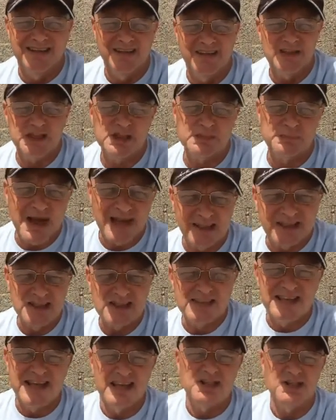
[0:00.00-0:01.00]
The
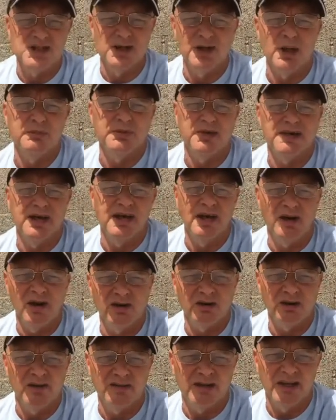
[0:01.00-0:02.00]
Spanish then turn up in
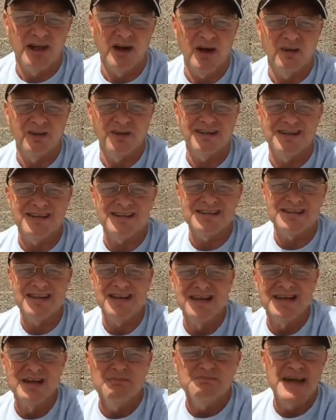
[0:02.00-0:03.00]
on their holidays,
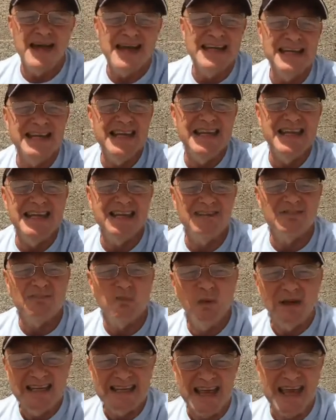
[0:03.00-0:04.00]
mainly
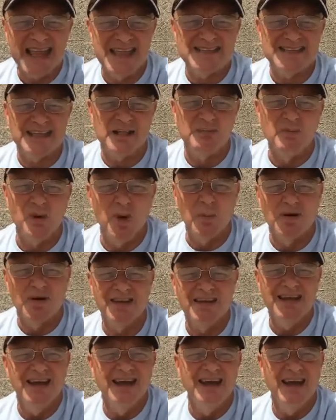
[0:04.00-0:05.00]
weekends at the moment,